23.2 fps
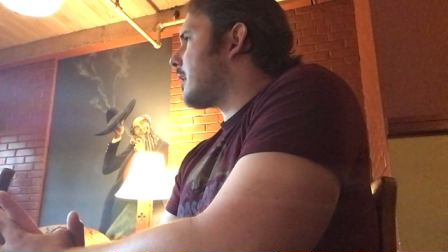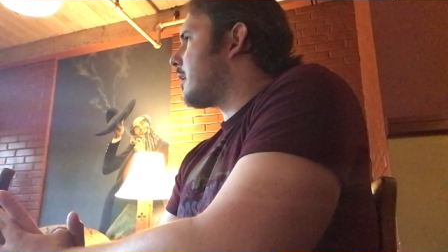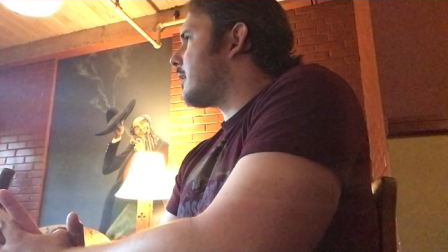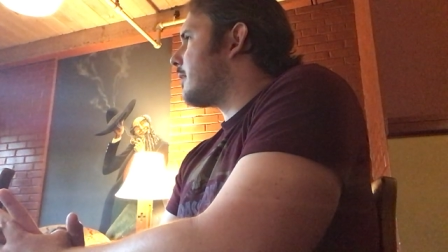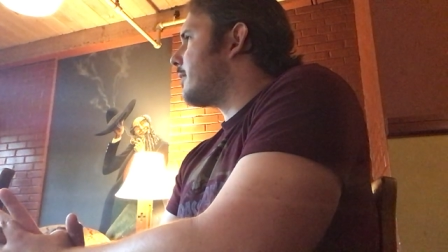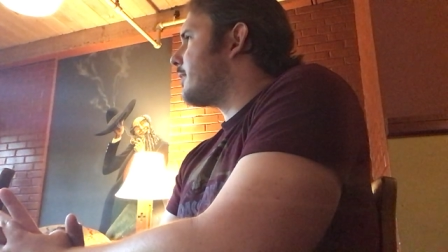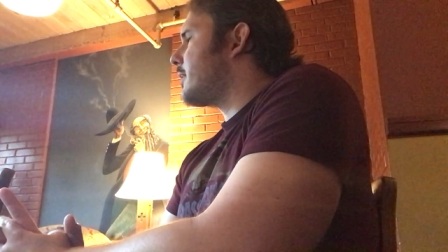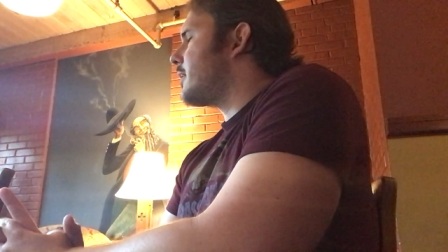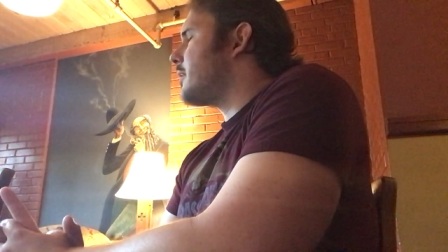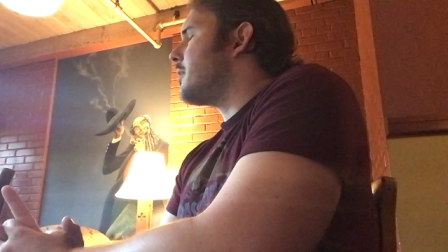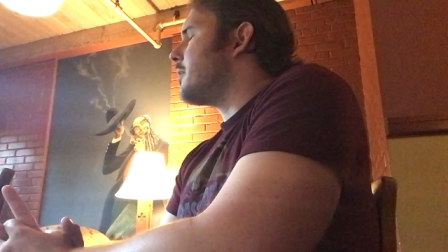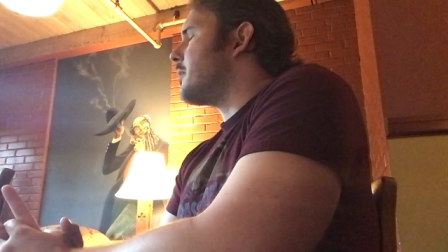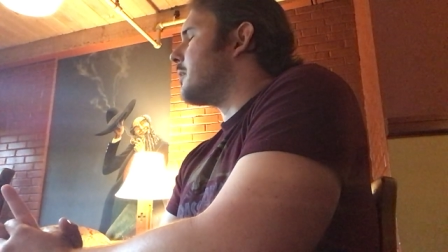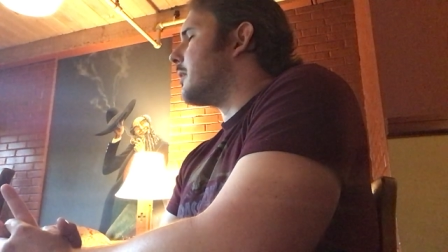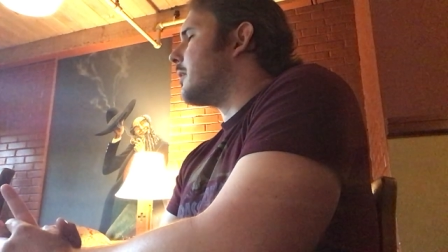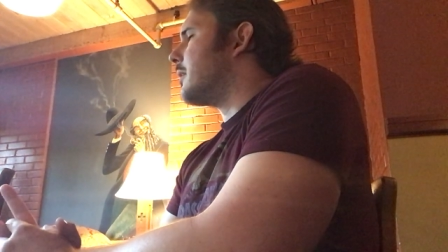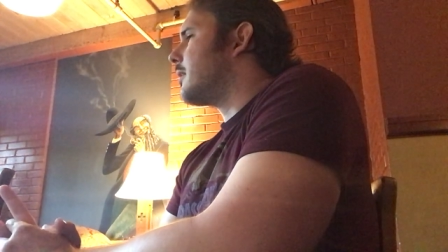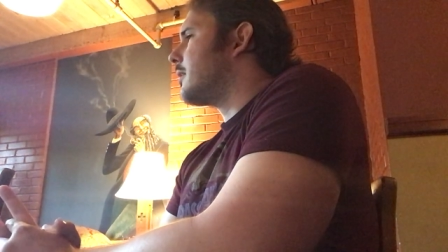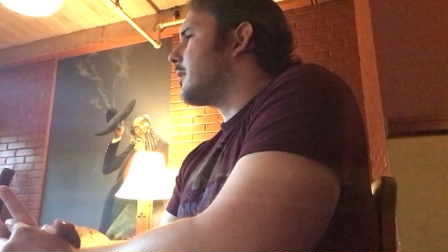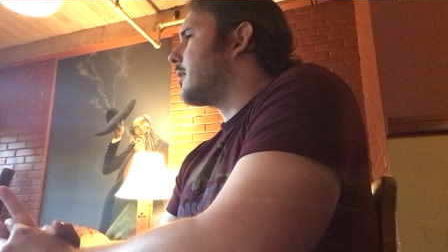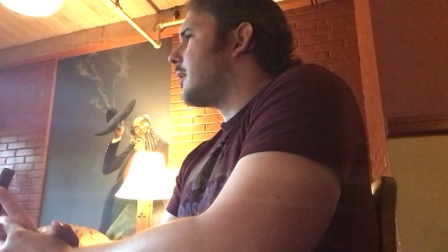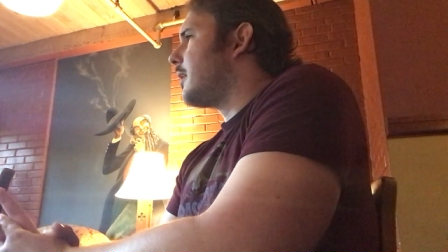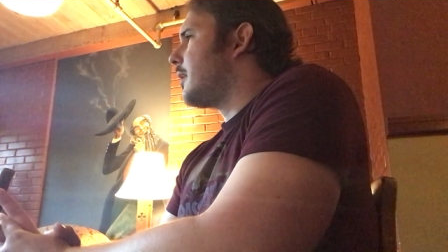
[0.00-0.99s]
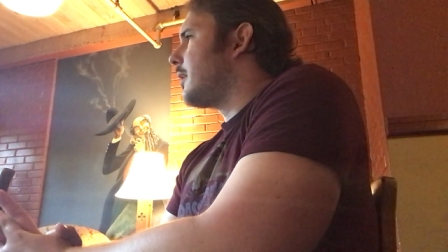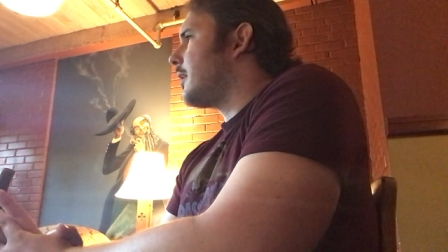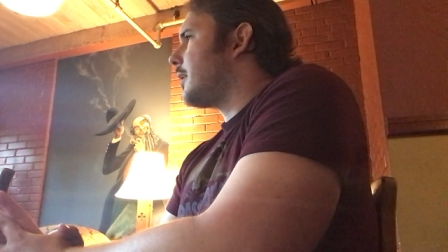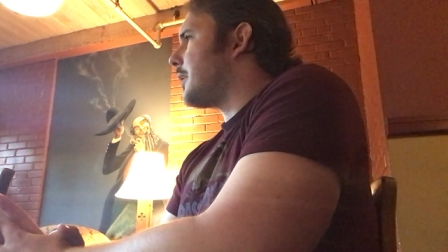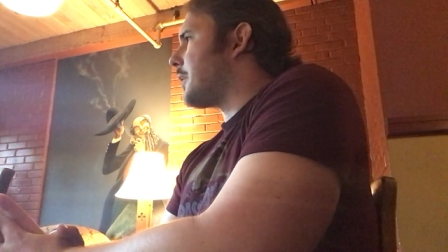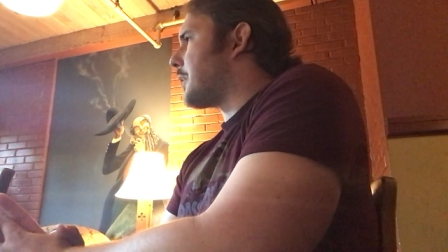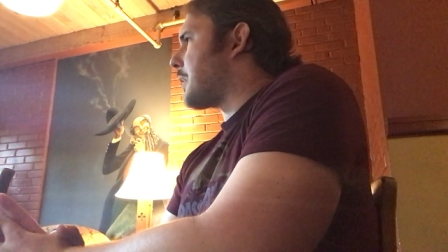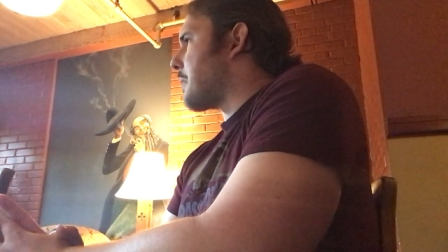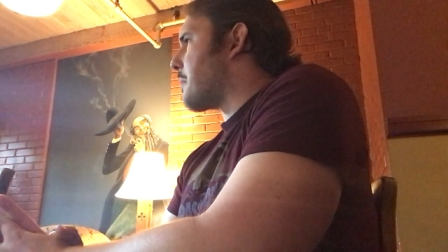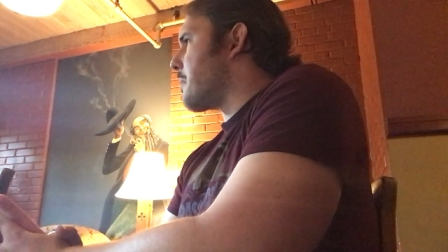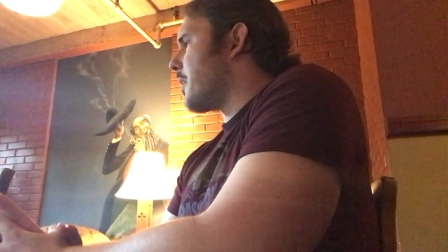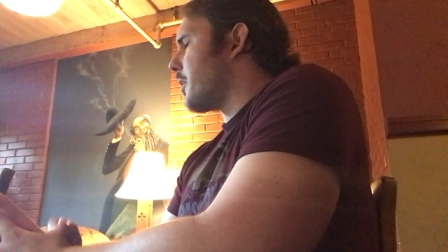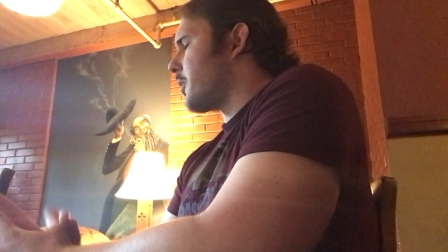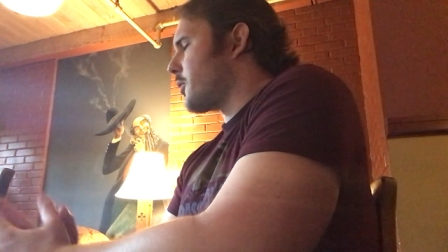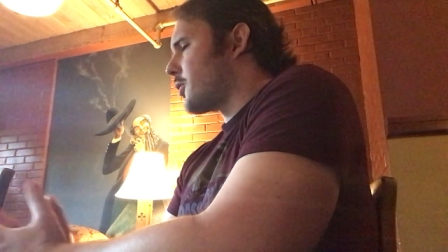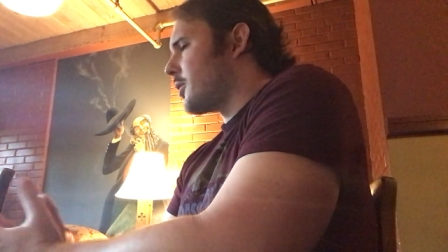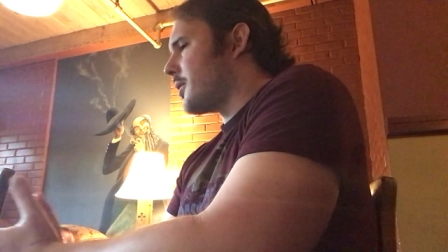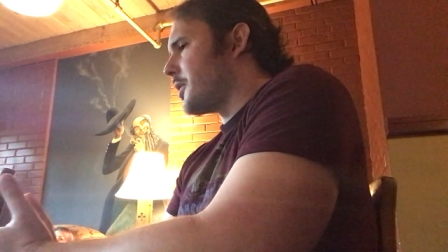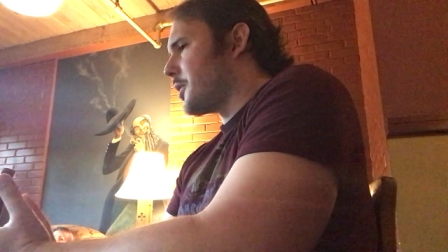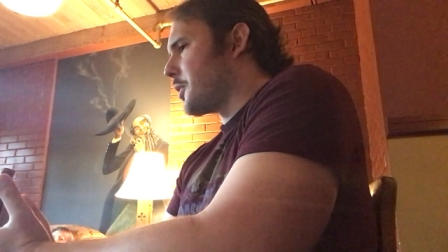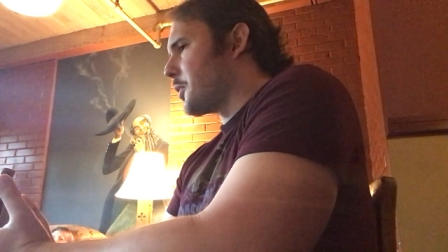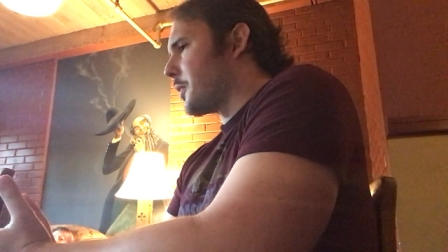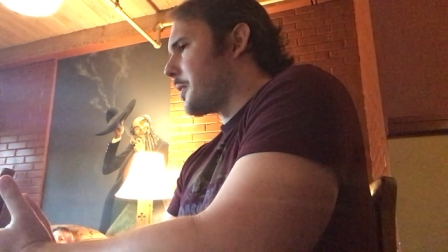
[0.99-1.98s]
care of too. Your
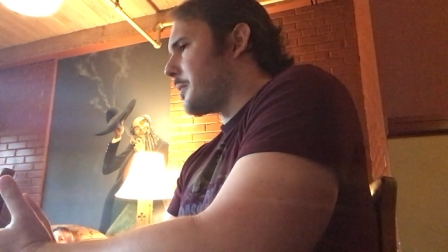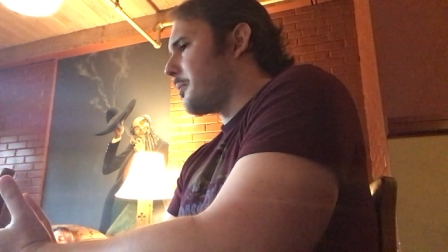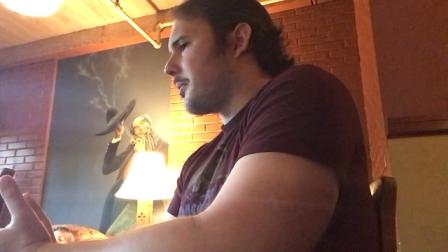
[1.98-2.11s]
emotions are